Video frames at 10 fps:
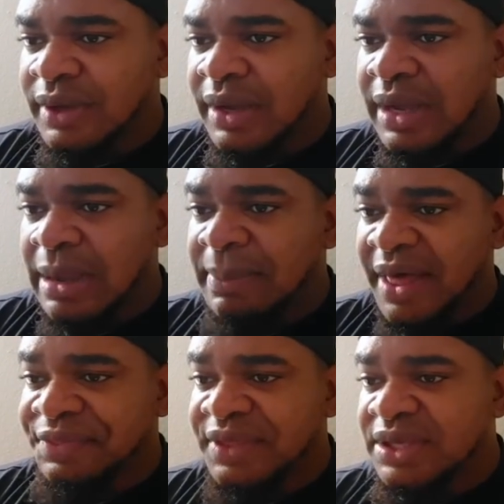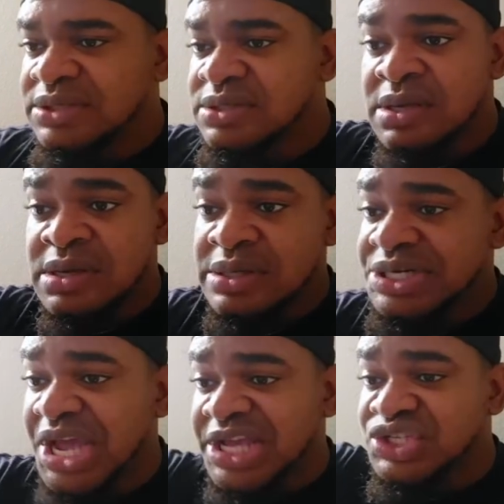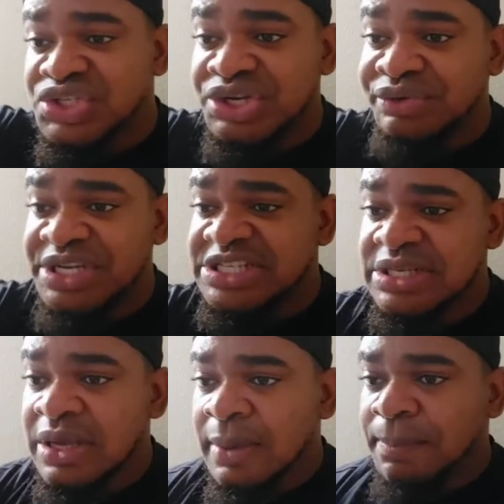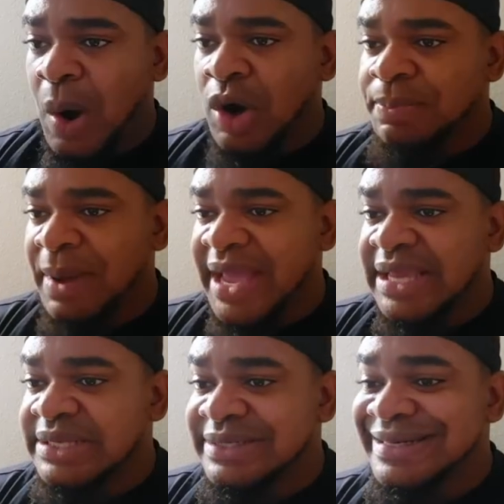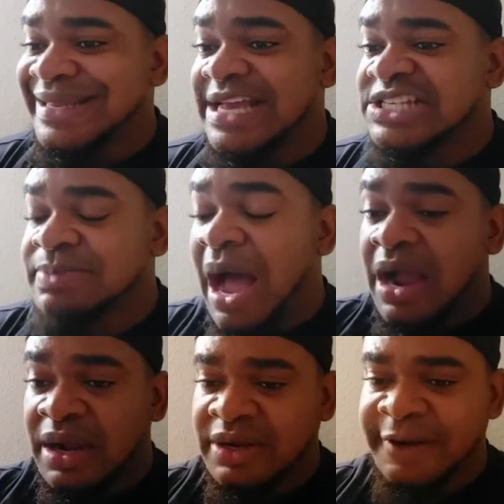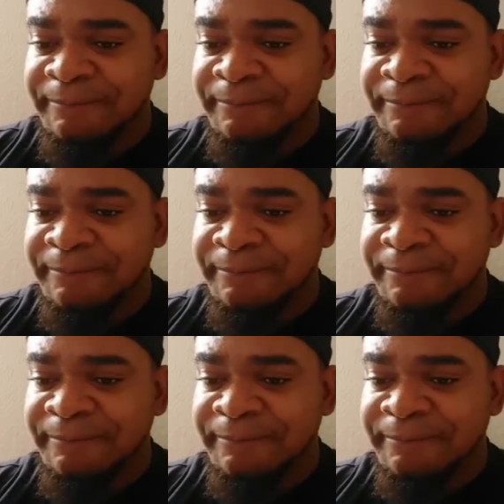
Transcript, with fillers: Agarbathi's test series powered by DS Bank.